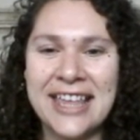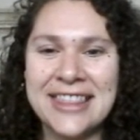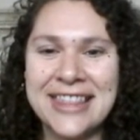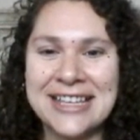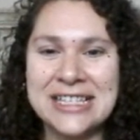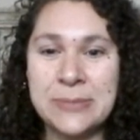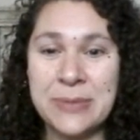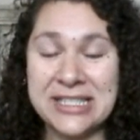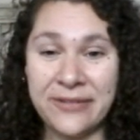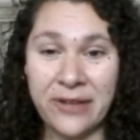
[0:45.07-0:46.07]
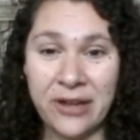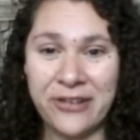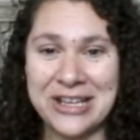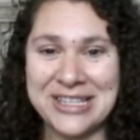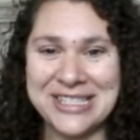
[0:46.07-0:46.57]
then specific
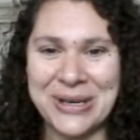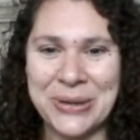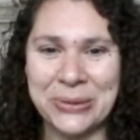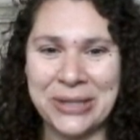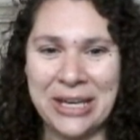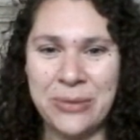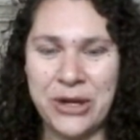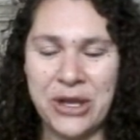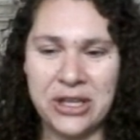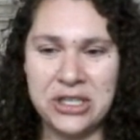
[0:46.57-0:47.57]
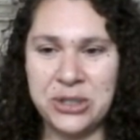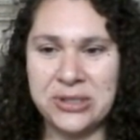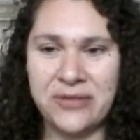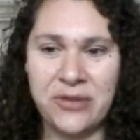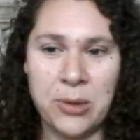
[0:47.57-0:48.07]
friends only, where you could
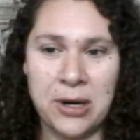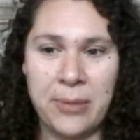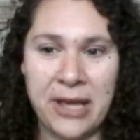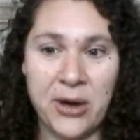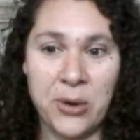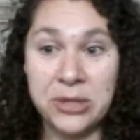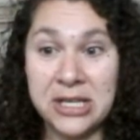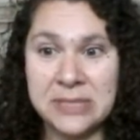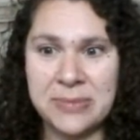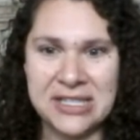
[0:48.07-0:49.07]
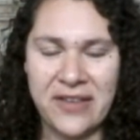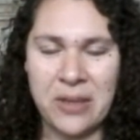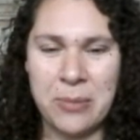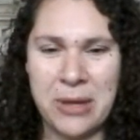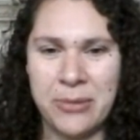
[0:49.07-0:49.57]
choose if you want to pick only
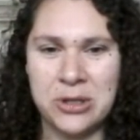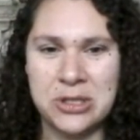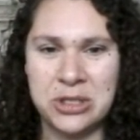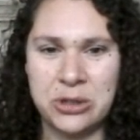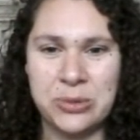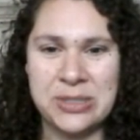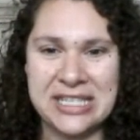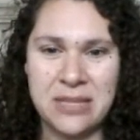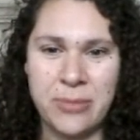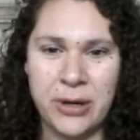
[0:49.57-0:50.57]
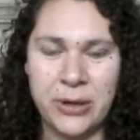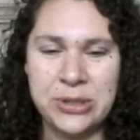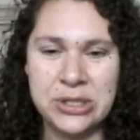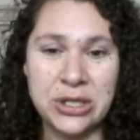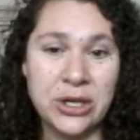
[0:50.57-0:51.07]
specific people to see the
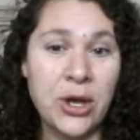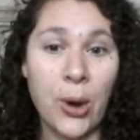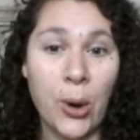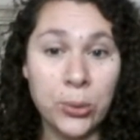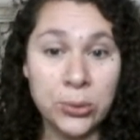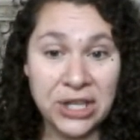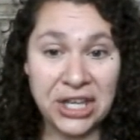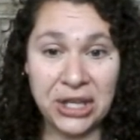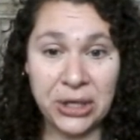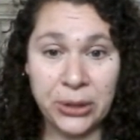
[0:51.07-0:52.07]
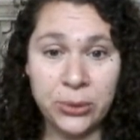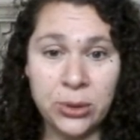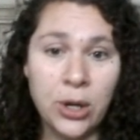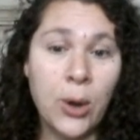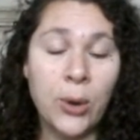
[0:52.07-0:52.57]
post, only you,
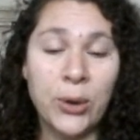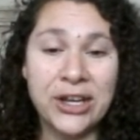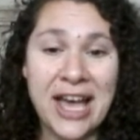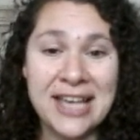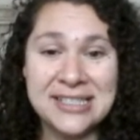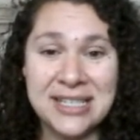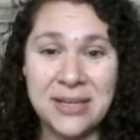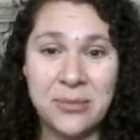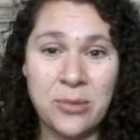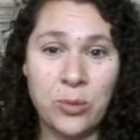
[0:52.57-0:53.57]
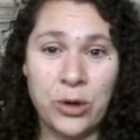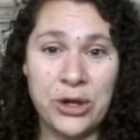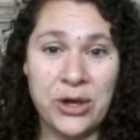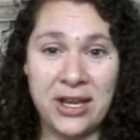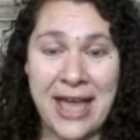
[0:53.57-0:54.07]
or custom, where
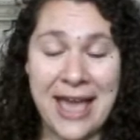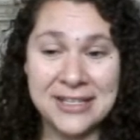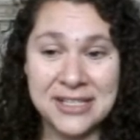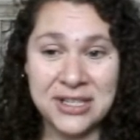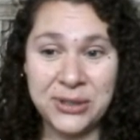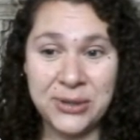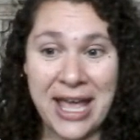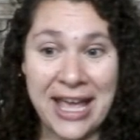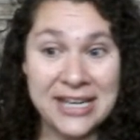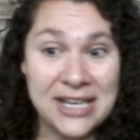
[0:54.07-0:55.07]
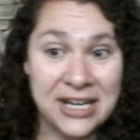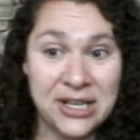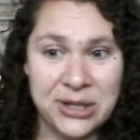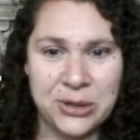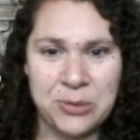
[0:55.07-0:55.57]
you can exclude and
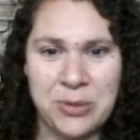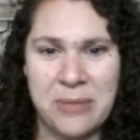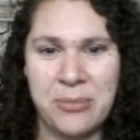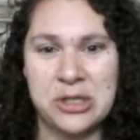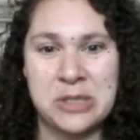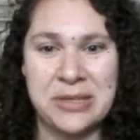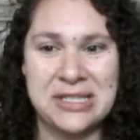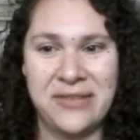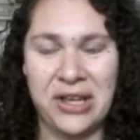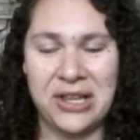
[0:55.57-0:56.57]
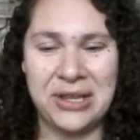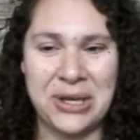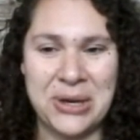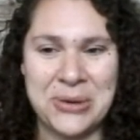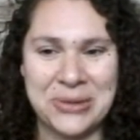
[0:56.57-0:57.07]
include people
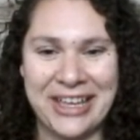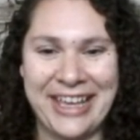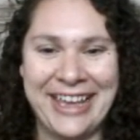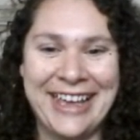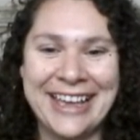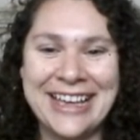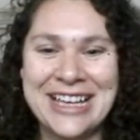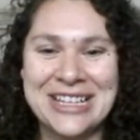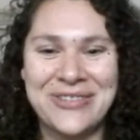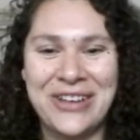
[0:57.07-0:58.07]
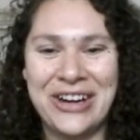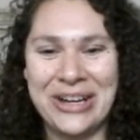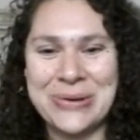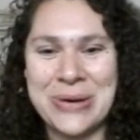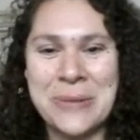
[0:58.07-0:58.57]
specifically only. It's
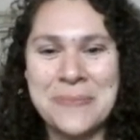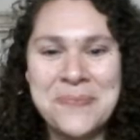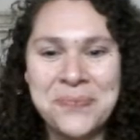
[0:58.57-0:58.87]
very cool.